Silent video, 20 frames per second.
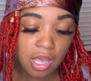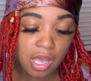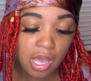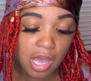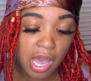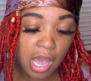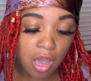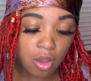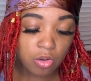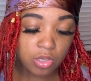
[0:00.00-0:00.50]

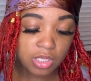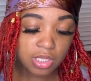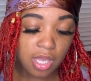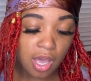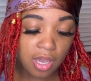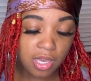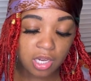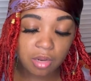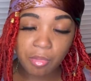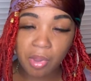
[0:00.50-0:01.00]
I was
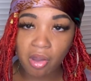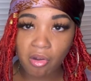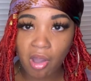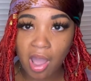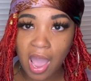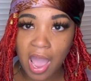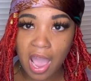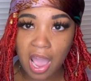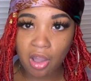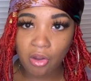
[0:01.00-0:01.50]
talking about
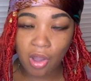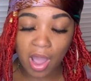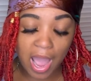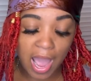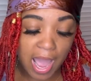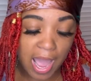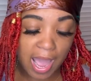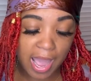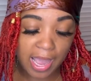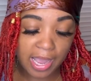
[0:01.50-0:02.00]
how
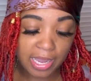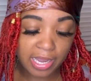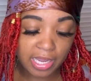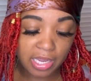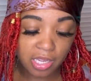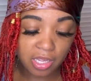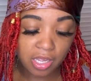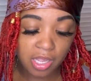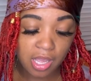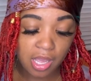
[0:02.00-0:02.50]

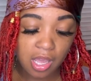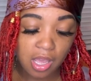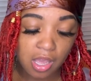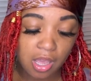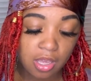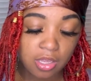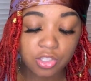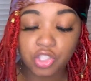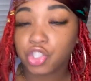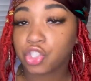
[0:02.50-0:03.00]
I
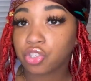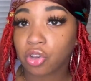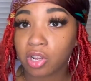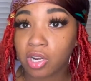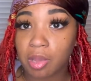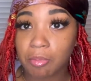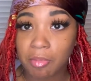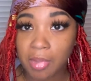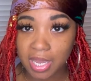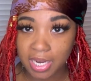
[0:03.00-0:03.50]

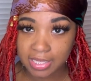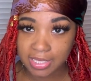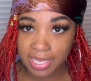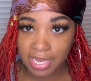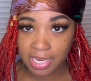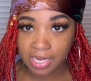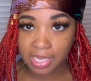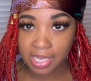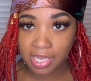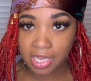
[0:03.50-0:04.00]
started
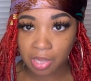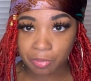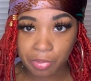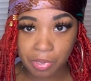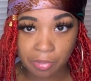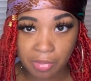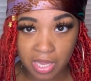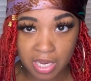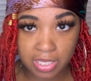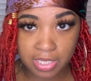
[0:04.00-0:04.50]
meditating. I've been
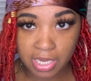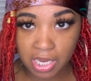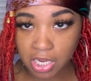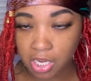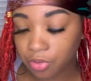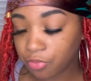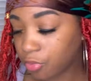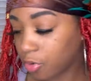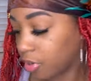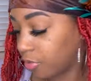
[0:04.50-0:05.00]
meditating
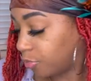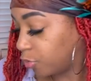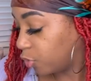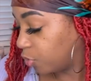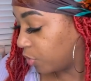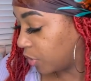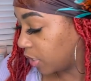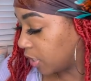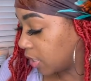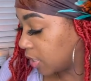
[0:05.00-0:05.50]
for a few
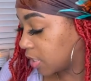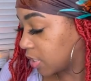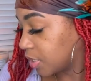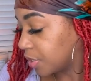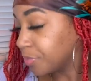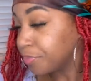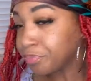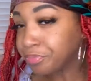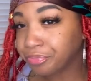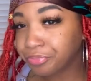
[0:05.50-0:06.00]
weeks.
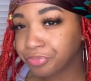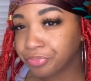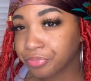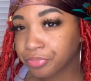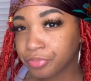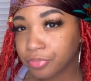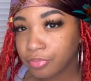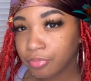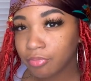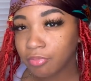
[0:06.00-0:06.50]

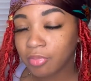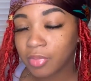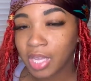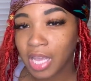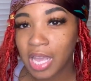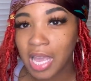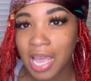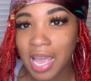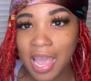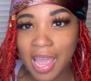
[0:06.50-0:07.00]

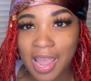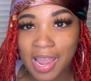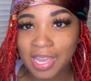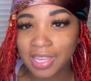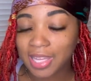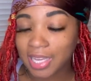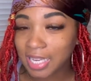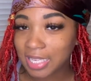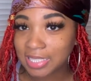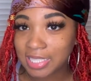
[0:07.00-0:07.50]
And
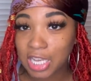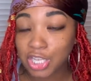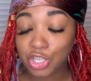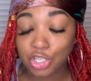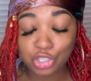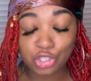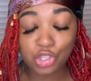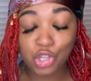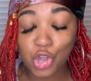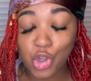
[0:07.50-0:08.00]
like I said,
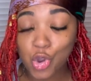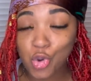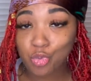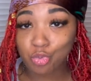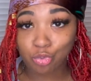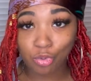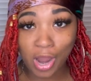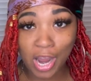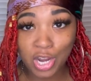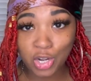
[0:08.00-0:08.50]
there's no
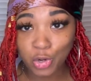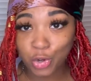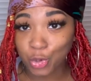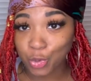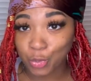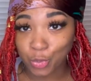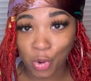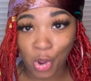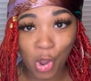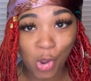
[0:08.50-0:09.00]
right or
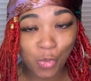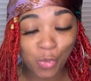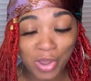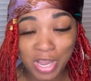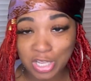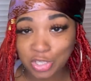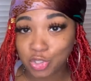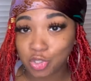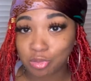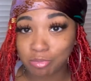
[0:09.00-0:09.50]
wrong way
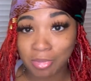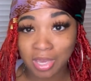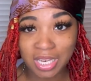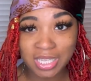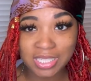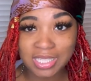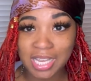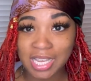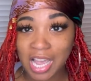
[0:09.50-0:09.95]
to meditate.